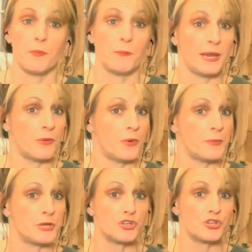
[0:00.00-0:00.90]
many
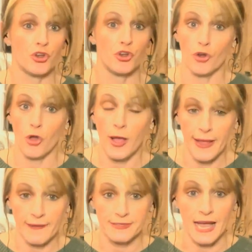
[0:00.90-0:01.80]
women should not
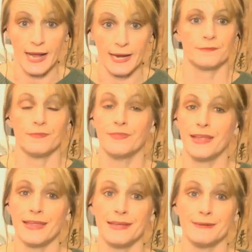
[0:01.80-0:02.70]
have died.
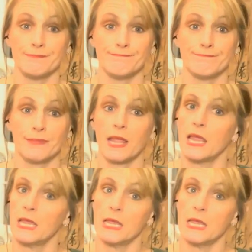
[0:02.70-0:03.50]
Then he